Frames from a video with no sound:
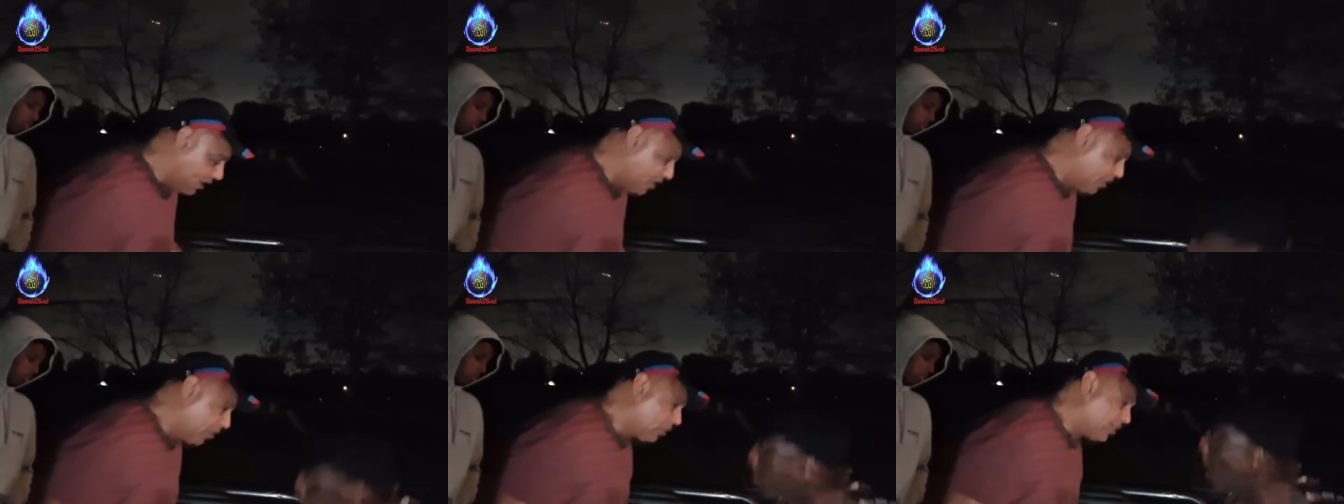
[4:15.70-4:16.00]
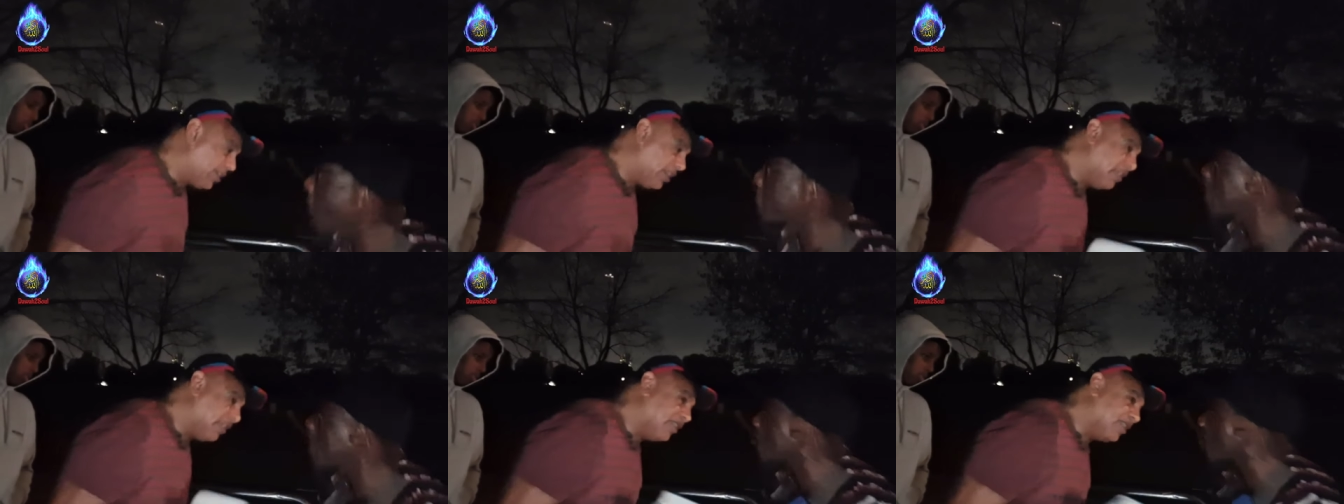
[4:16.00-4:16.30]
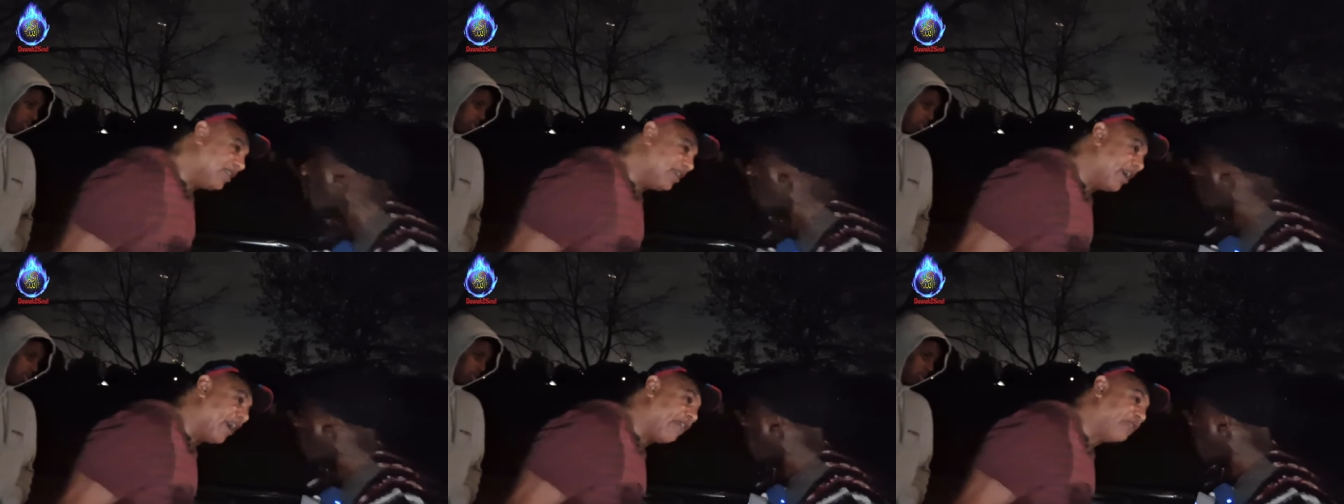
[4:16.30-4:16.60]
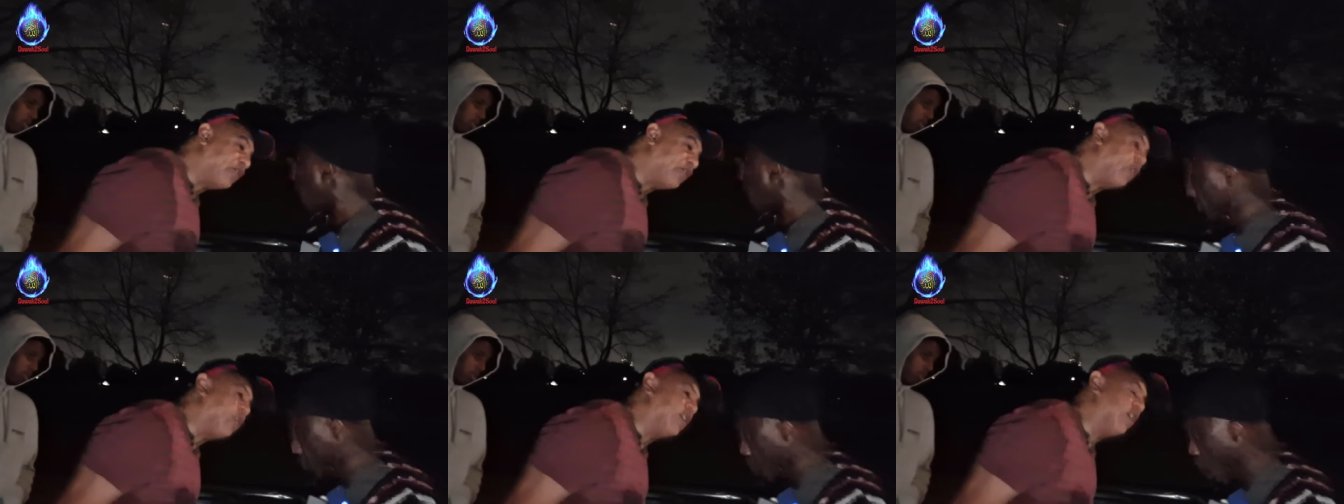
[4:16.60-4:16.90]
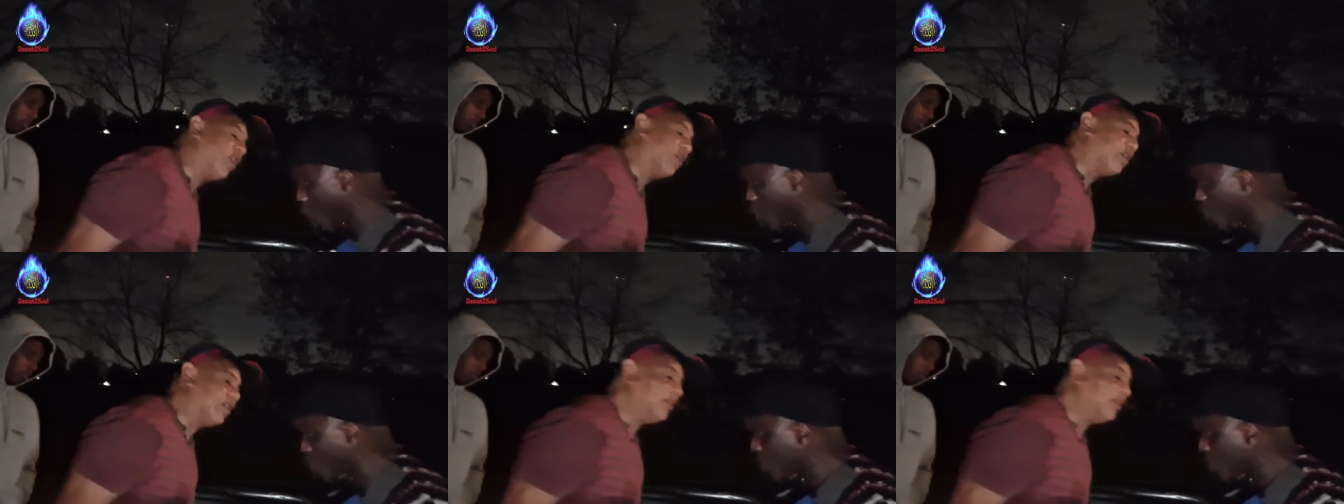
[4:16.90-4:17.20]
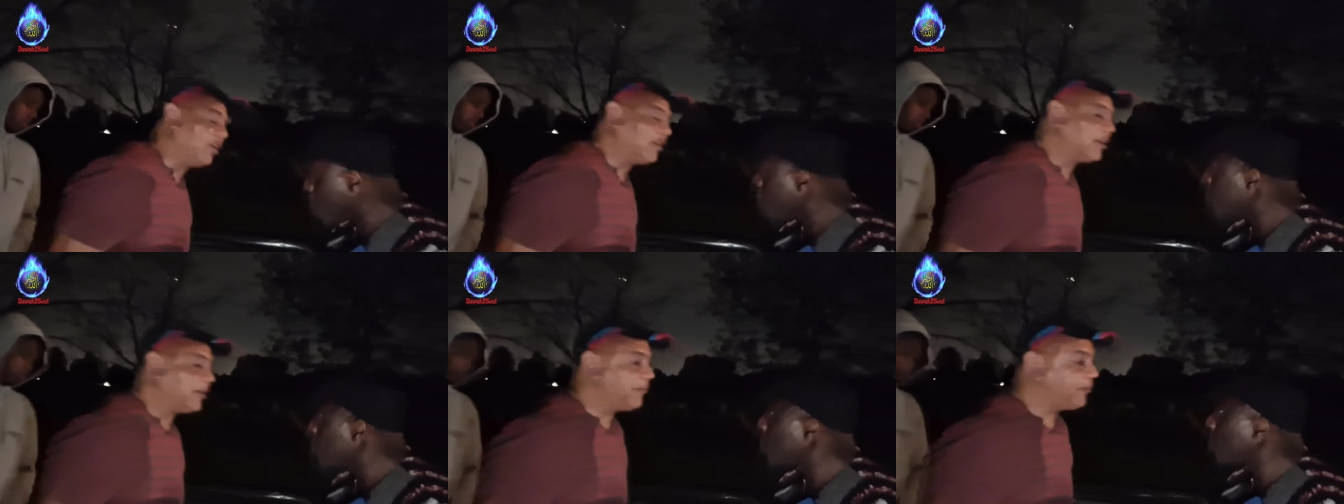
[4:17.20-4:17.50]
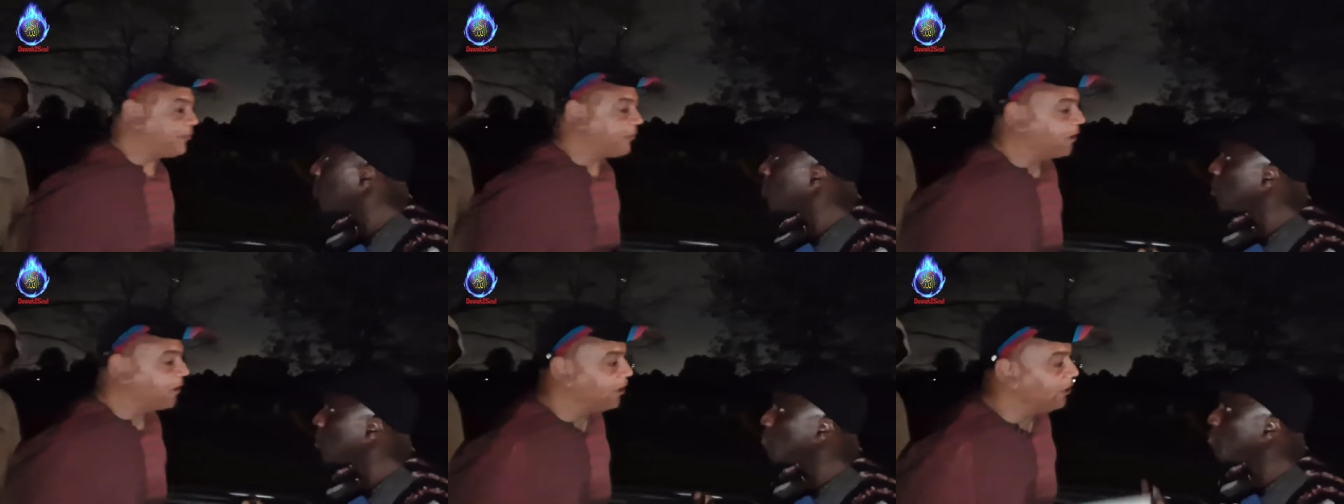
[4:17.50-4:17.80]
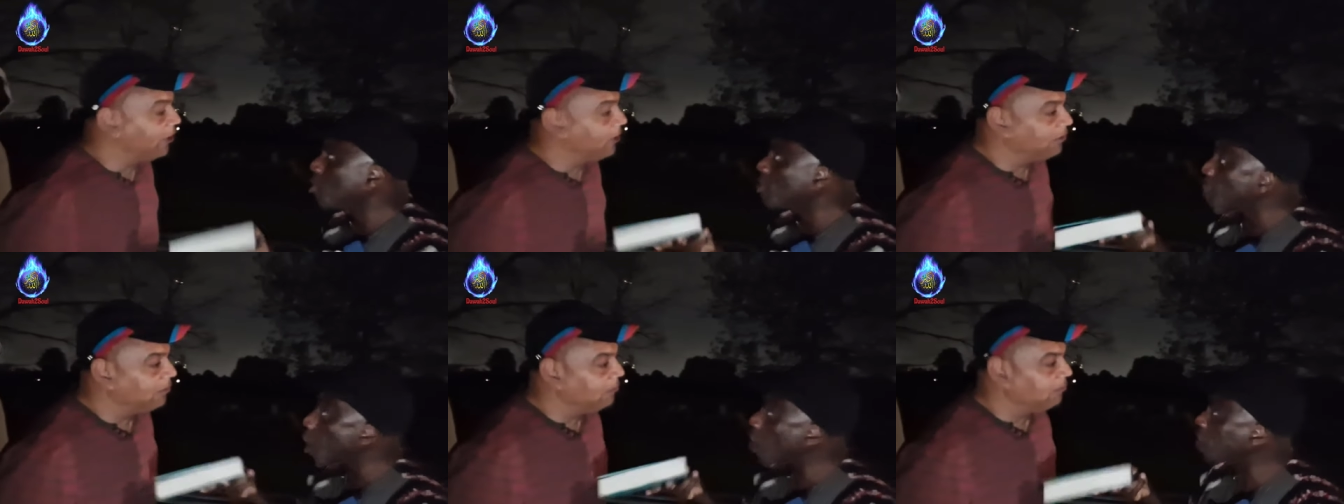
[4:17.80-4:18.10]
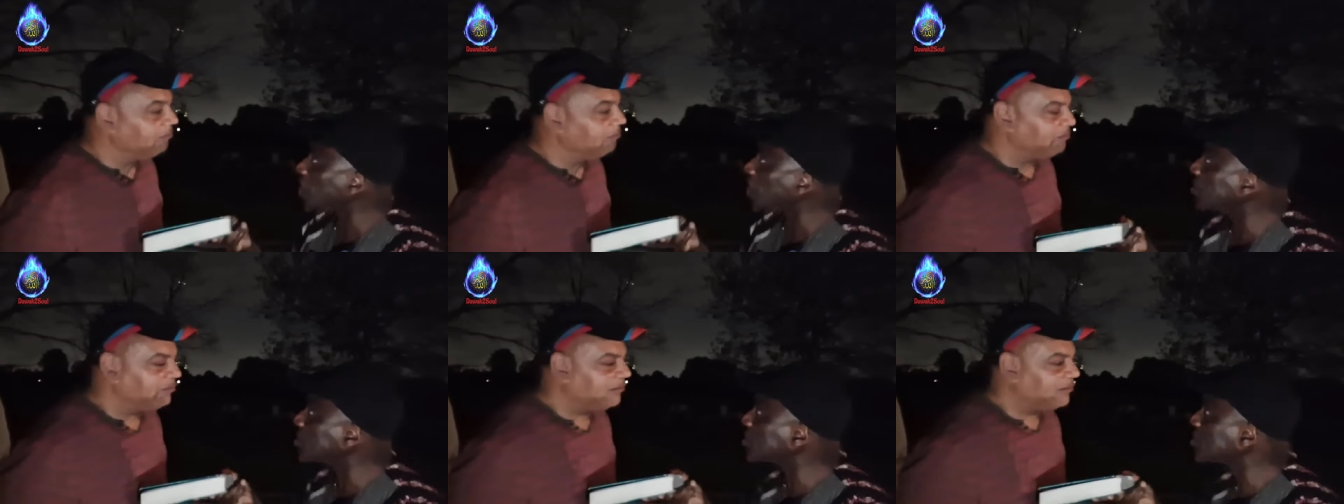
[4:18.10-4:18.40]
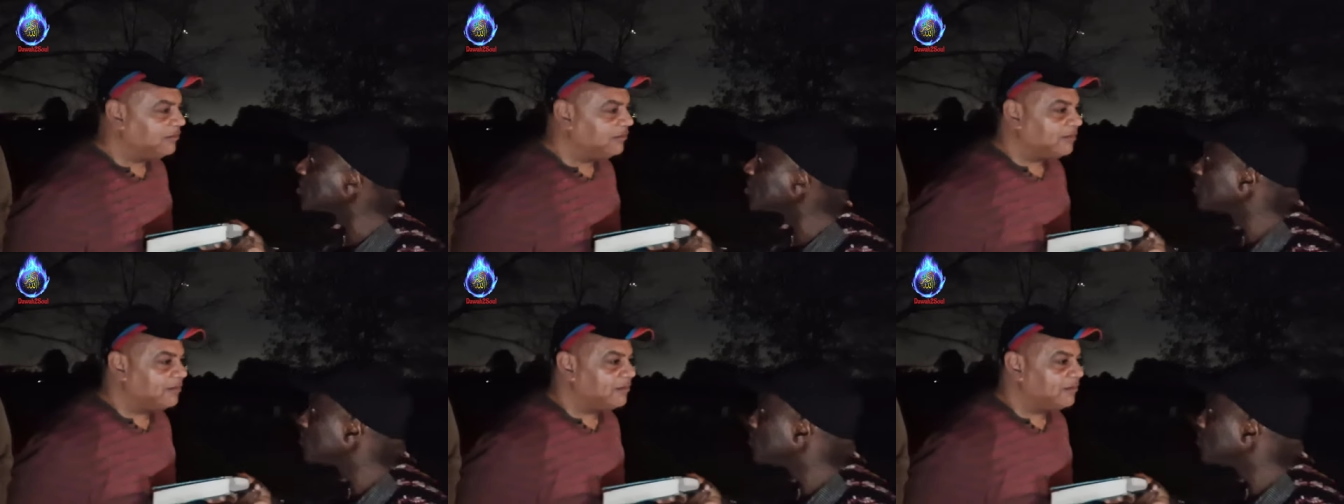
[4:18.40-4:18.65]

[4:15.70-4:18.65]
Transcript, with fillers: the Bible? It's God. Why? Why? Show us. Proof all things. No, you